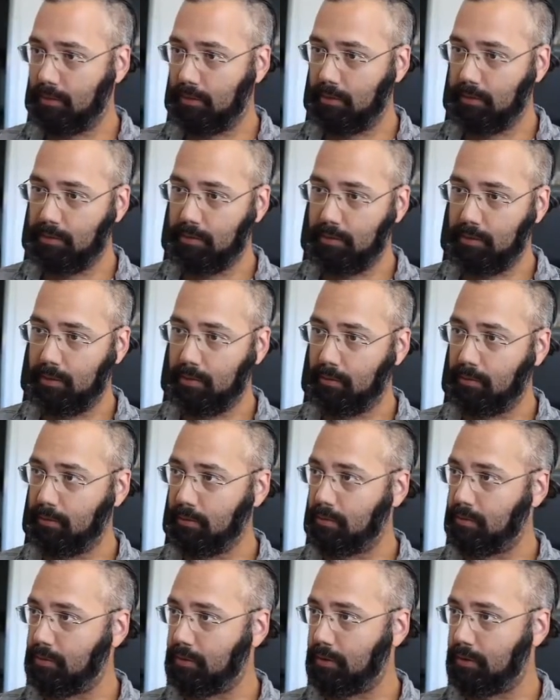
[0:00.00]
This is the
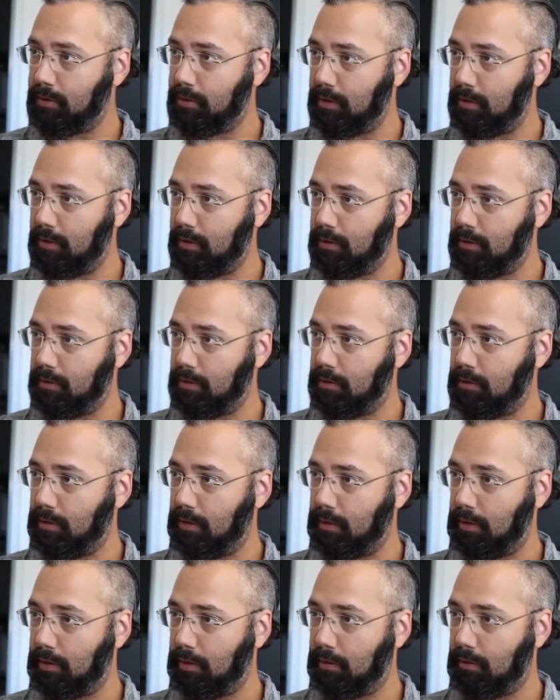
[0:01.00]
Ost train station,
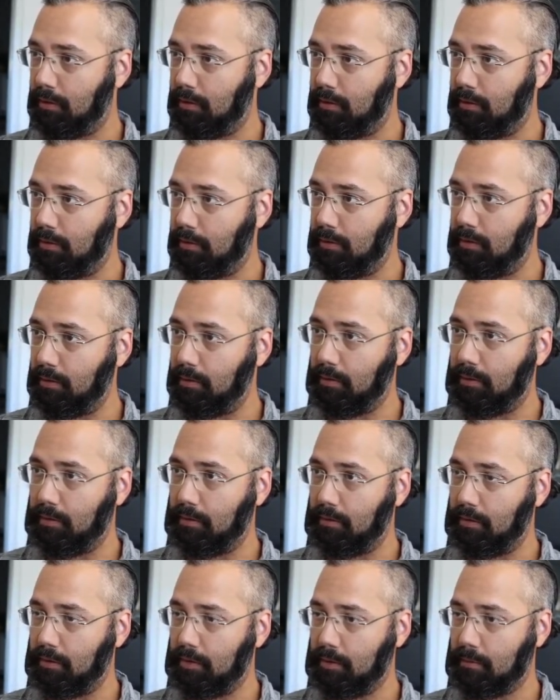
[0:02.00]
and
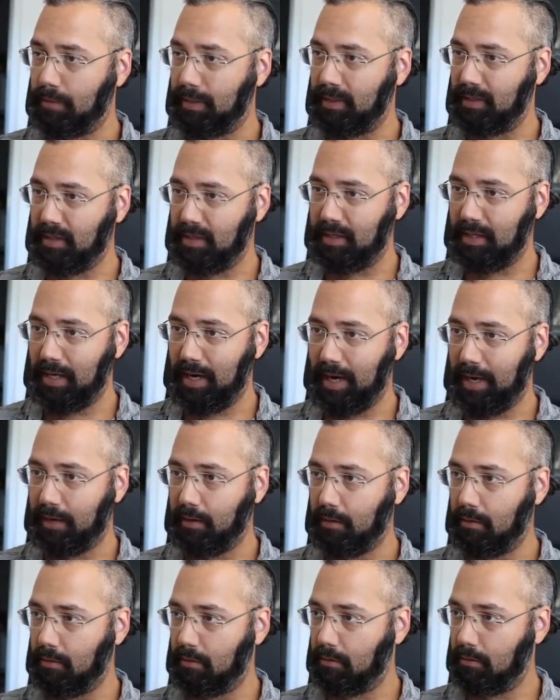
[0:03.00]
it's basically a line.